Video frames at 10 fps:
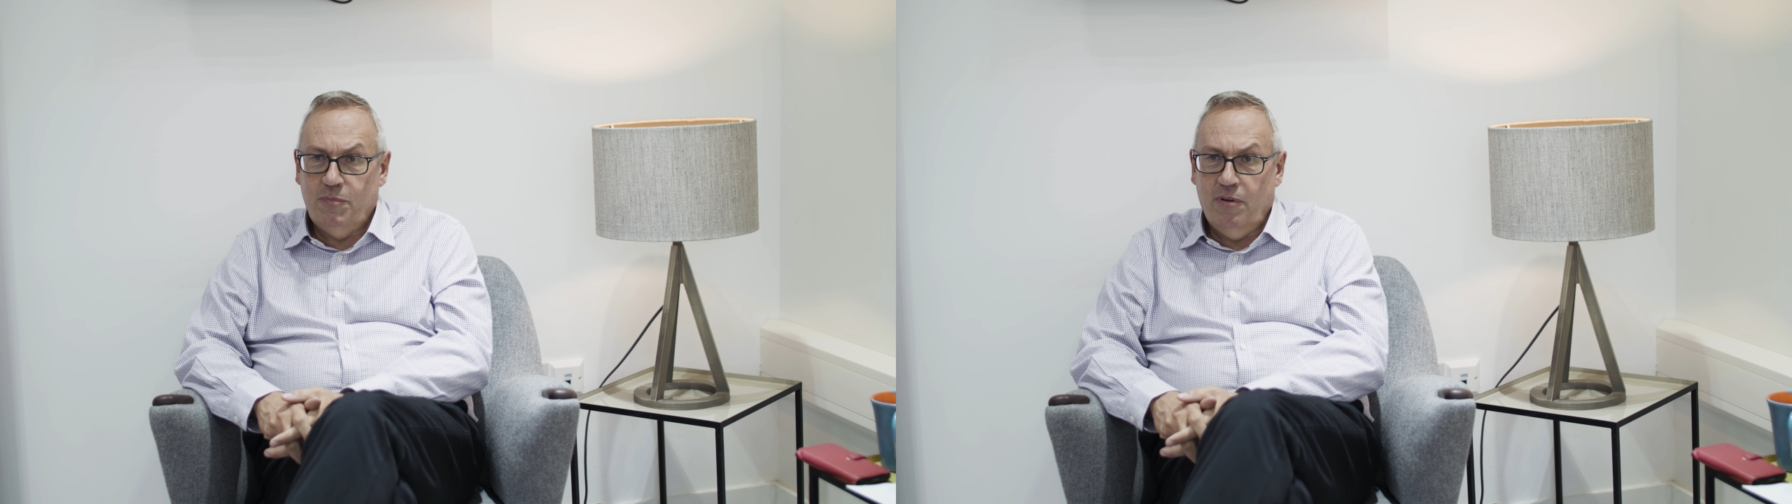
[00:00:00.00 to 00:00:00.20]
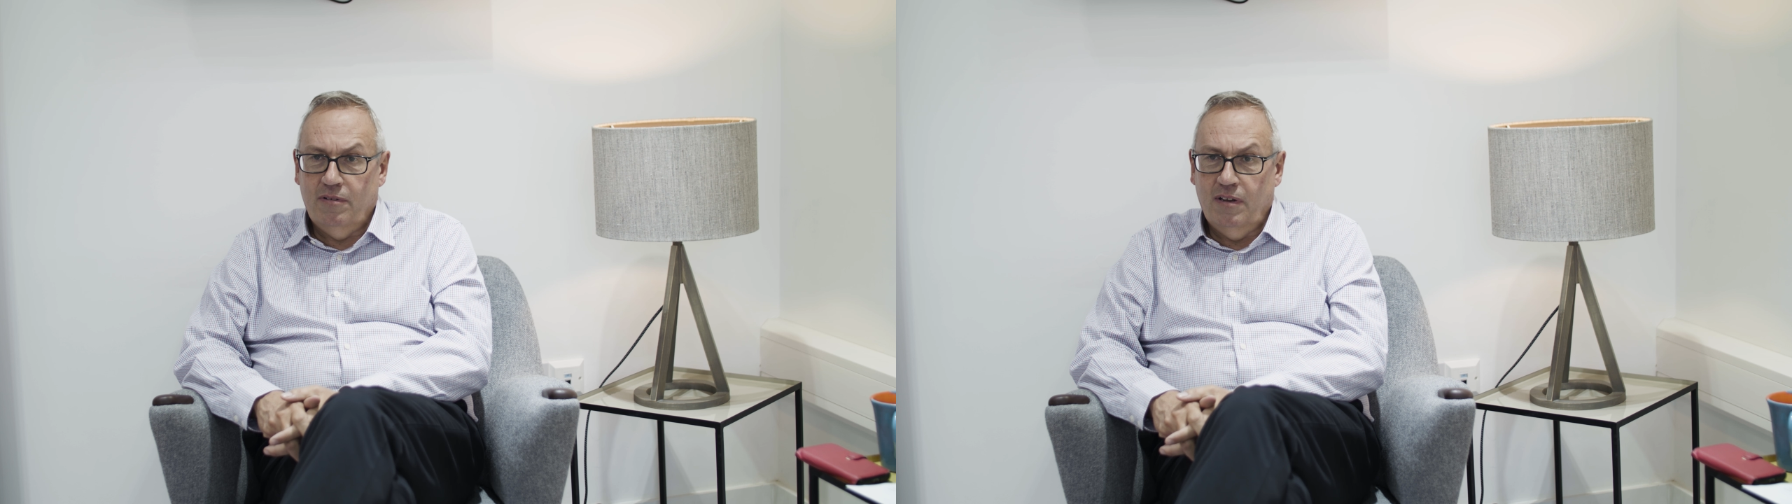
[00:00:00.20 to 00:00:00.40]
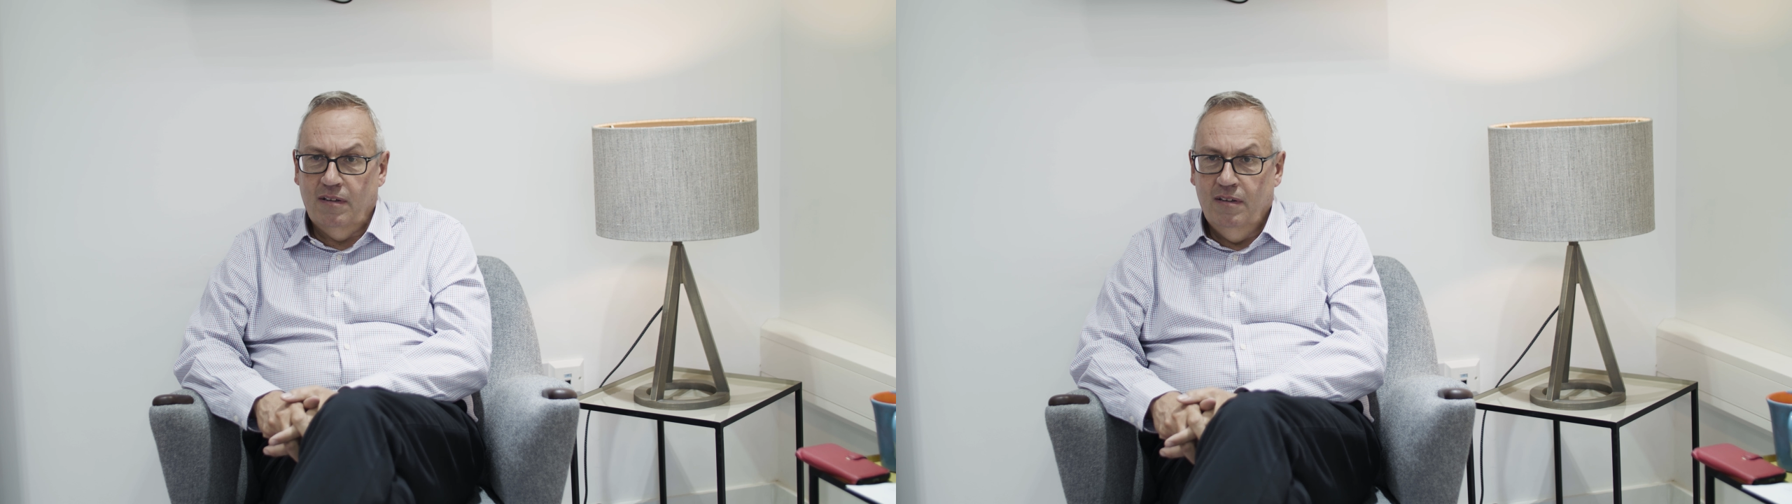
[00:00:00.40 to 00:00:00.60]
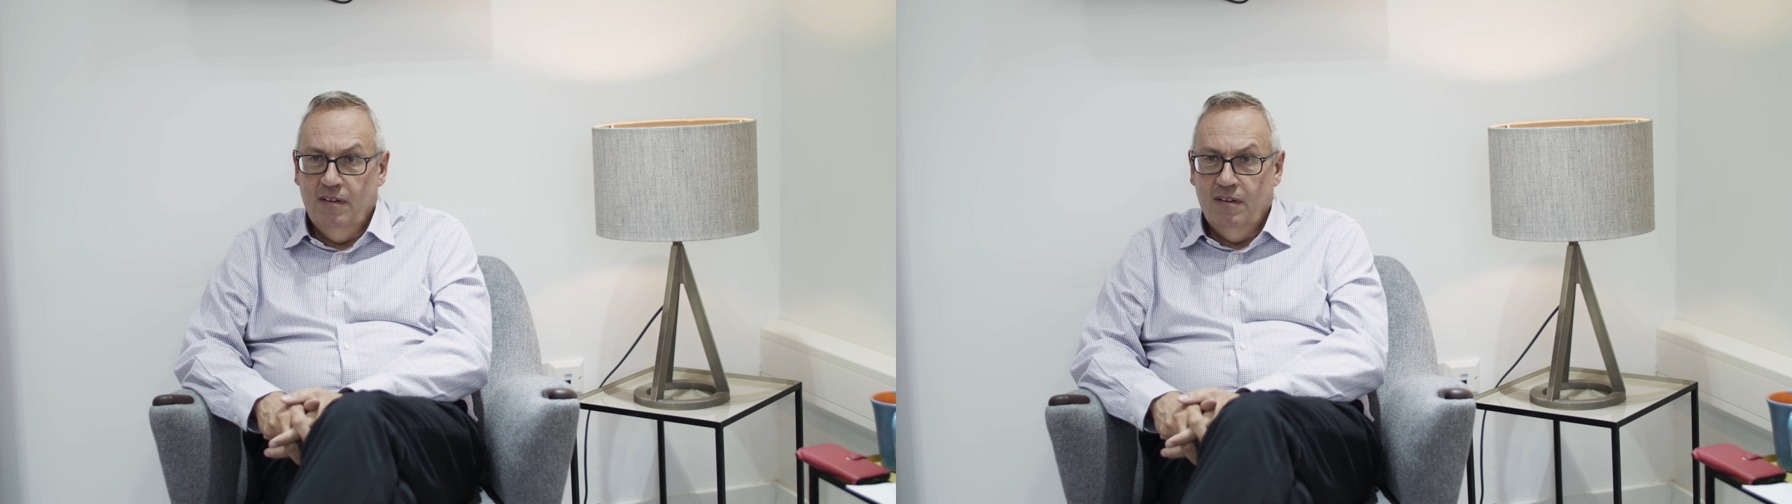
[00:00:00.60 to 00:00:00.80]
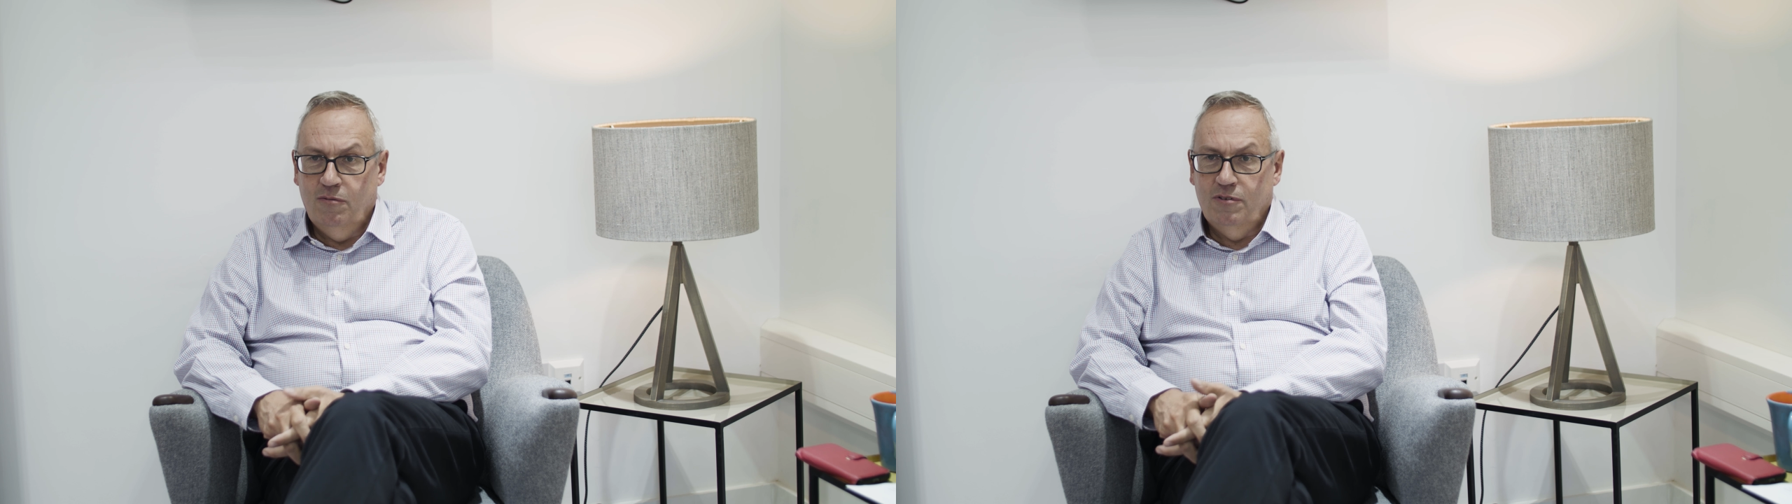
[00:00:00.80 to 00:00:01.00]
broker,
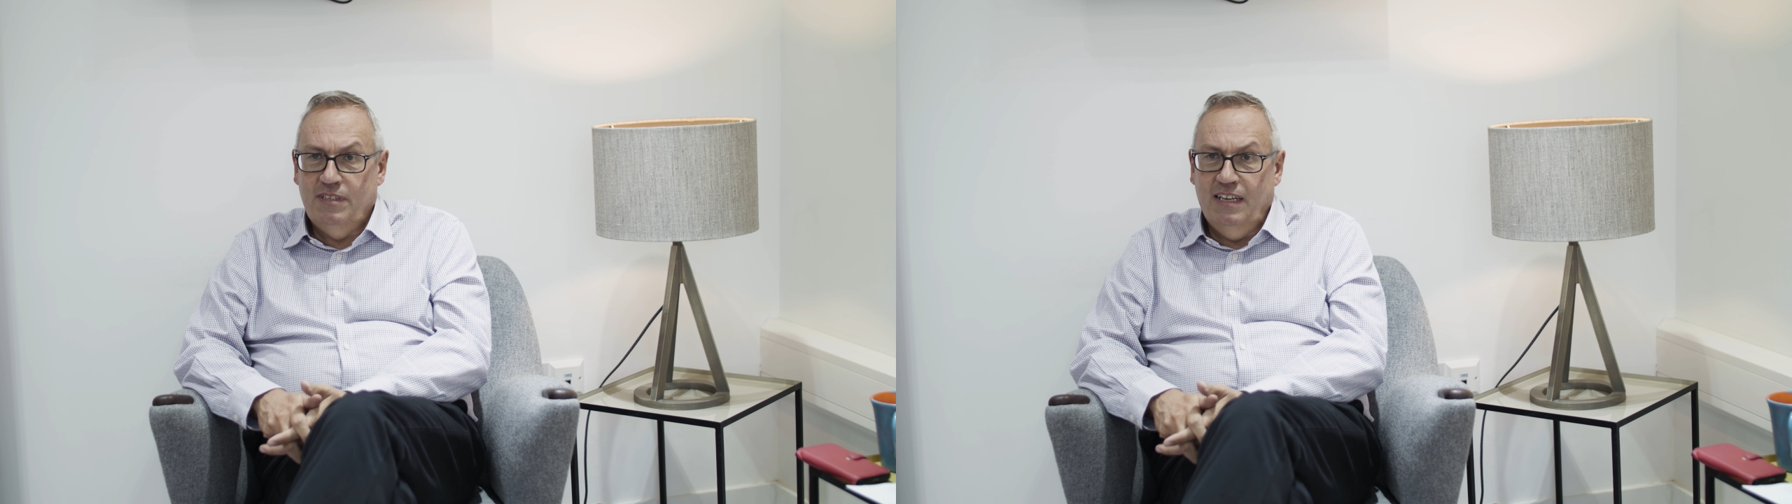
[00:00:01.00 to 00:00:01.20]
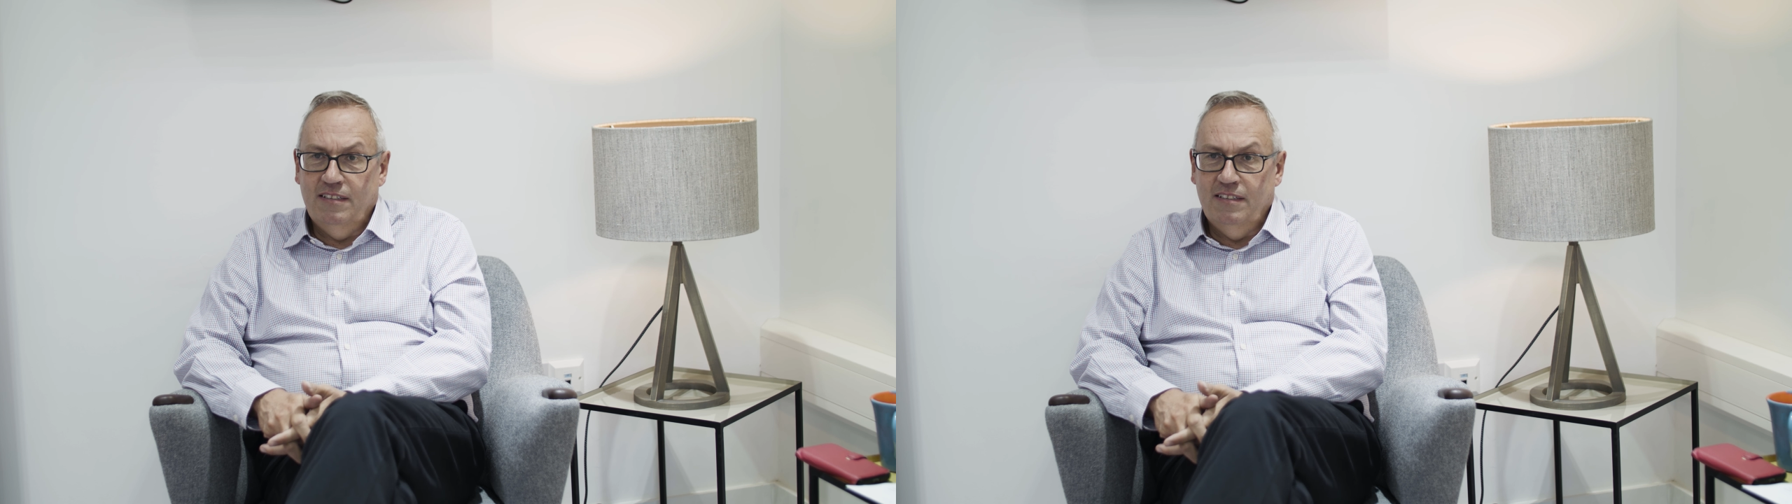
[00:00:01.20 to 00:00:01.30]
and what does that